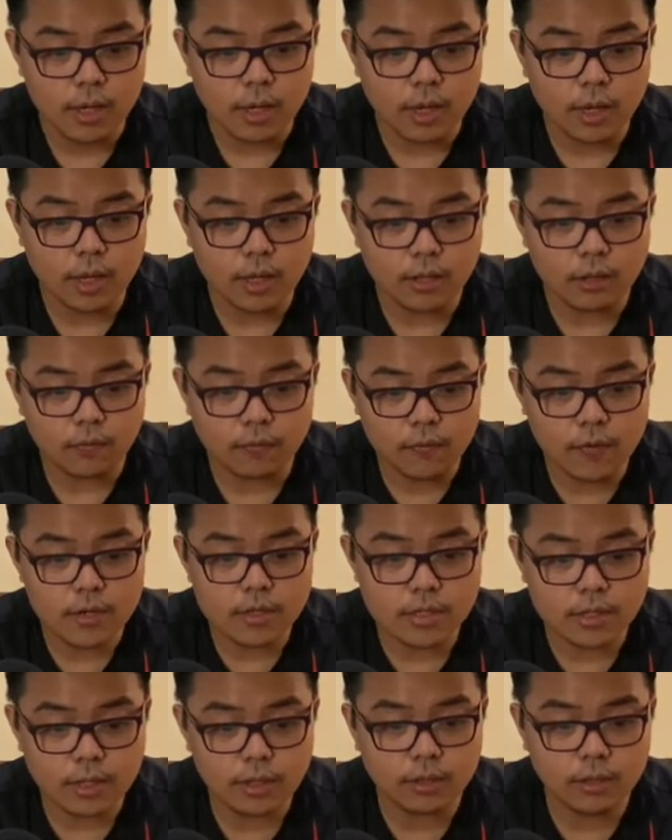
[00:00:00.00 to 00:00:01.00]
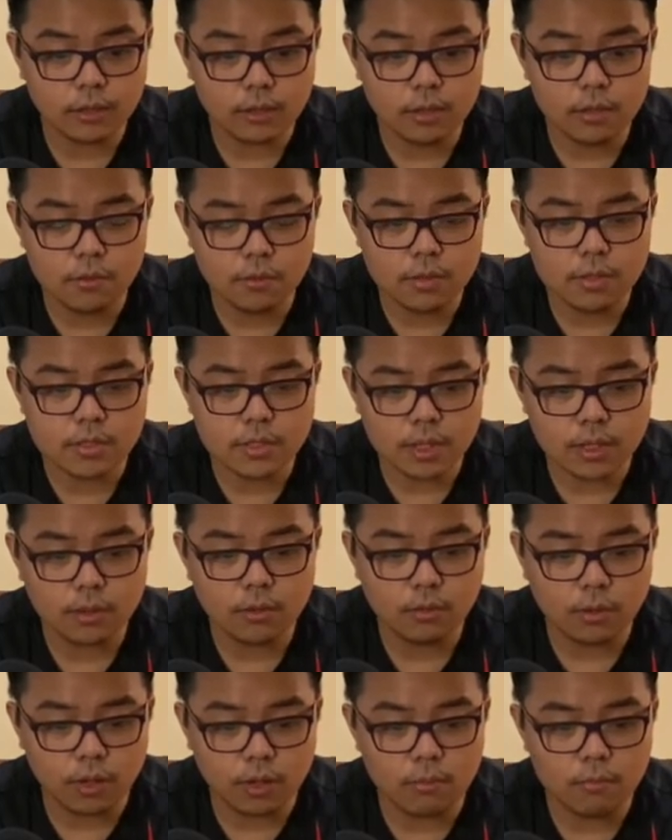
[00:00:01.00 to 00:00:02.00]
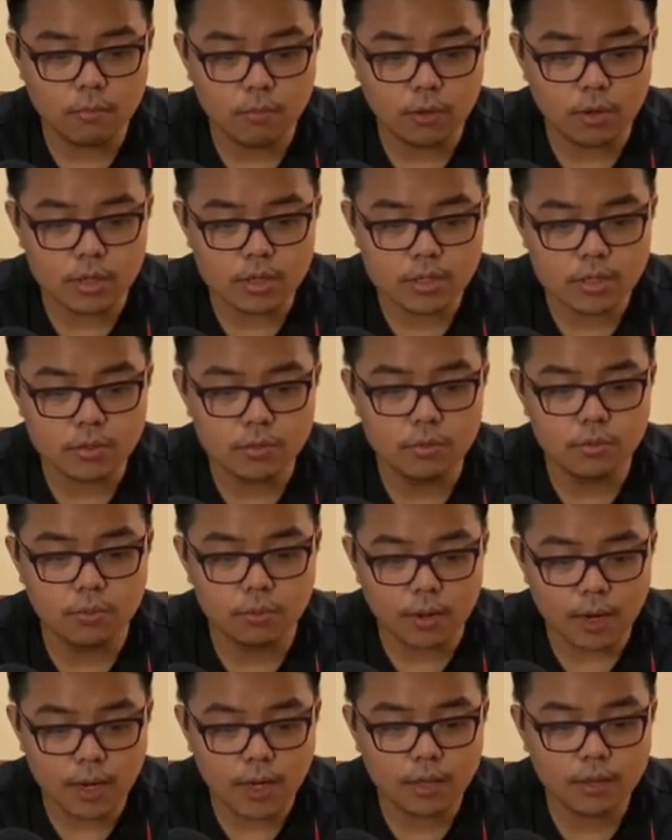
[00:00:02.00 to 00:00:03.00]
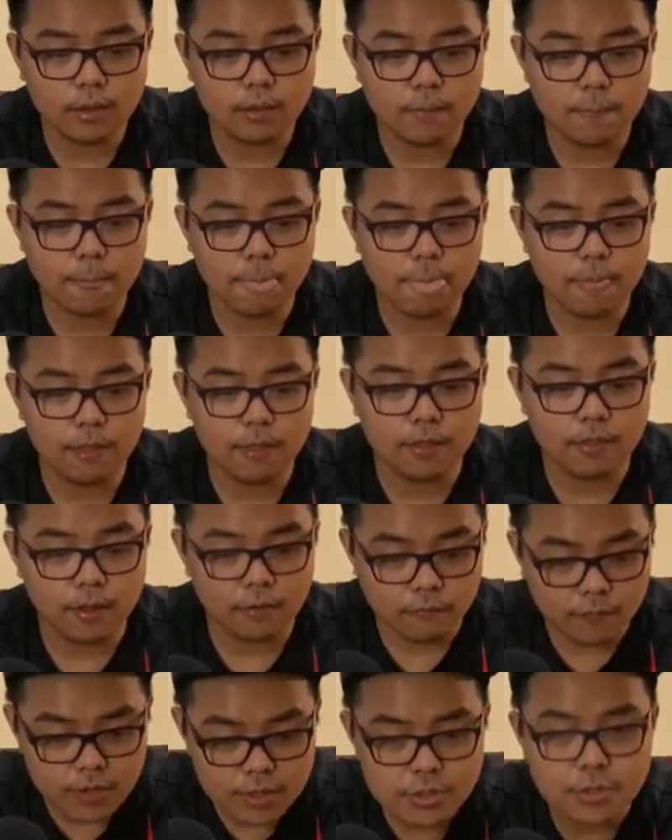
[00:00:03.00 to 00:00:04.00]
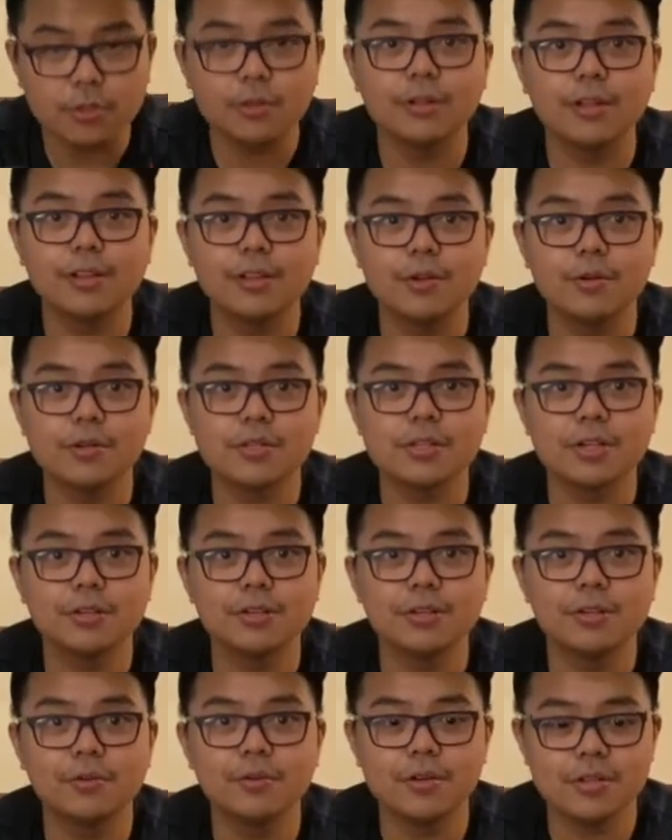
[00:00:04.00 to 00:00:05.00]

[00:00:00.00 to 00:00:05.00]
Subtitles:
And the first thing that the Lord said to him was to write the vision that he was going to